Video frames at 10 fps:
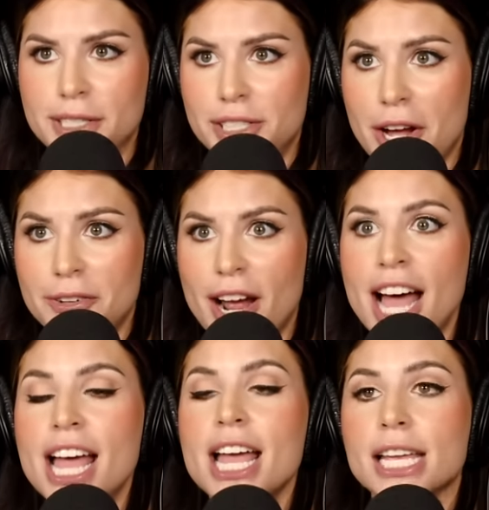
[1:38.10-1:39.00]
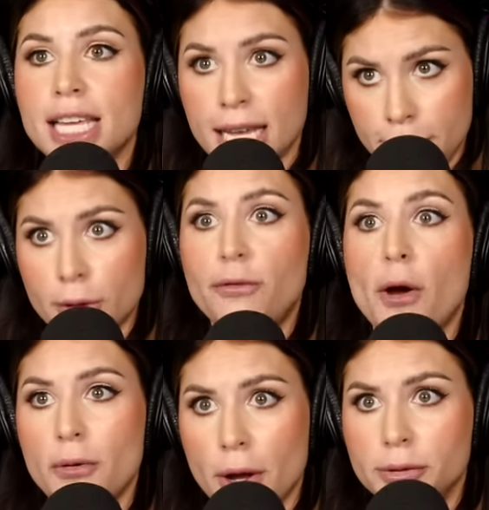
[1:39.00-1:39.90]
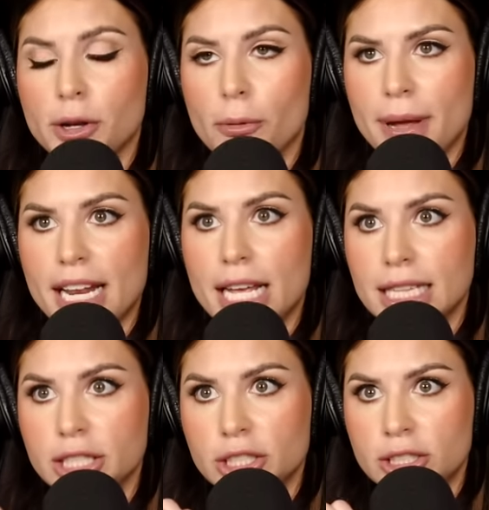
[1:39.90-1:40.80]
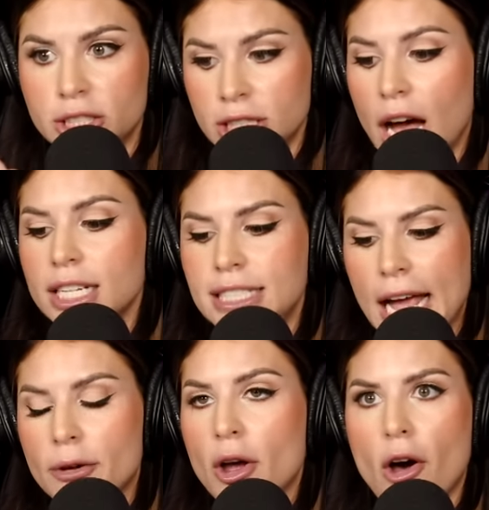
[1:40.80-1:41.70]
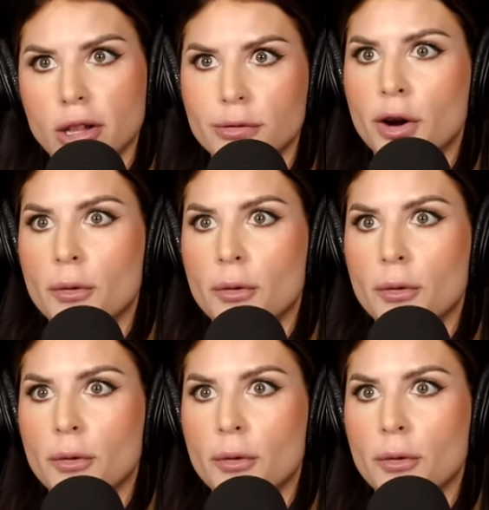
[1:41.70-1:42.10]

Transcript: genre, keep your phone notes open and then just jot down all of her